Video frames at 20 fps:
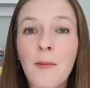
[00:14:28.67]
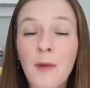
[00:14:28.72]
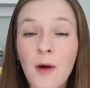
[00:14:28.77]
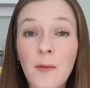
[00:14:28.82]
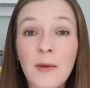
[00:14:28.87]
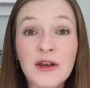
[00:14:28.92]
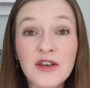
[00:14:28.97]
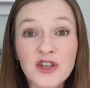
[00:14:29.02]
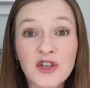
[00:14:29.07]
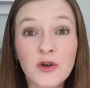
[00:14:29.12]

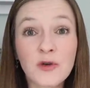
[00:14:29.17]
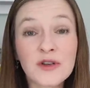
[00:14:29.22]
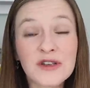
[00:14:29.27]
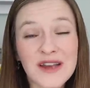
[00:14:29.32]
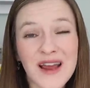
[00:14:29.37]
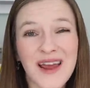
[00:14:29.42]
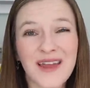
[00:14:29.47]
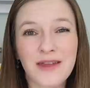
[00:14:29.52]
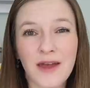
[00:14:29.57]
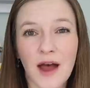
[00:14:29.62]
But we do
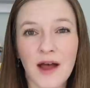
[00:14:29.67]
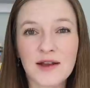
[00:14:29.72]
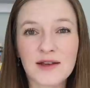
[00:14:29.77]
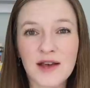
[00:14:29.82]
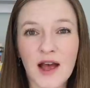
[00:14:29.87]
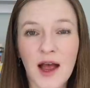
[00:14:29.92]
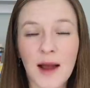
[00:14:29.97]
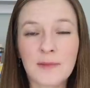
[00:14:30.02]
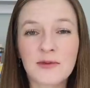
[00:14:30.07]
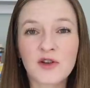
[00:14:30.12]
take that
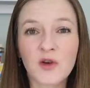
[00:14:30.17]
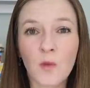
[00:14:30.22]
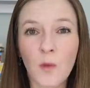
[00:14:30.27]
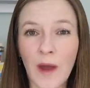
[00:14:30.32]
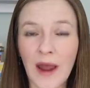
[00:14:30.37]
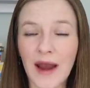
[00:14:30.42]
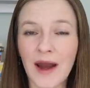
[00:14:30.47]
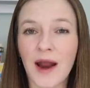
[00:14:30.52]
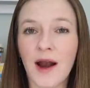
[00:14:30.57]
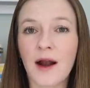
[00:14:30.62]
time to
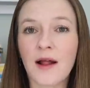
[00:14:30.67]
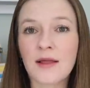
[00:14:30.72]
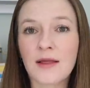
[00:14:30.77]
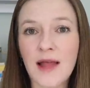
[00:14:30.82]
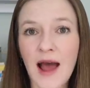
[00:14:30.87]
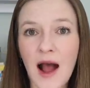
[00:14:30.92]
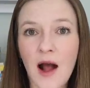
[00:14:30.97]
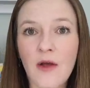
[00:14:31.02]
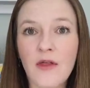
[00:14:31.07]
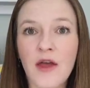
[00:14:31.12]
wait and
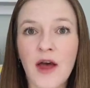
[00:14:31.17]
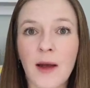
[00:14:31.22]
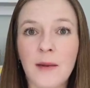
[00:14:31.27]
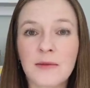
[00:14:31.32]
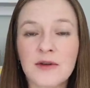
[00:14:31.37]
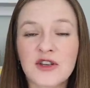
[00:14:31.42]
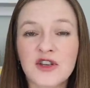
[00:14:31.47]
allow them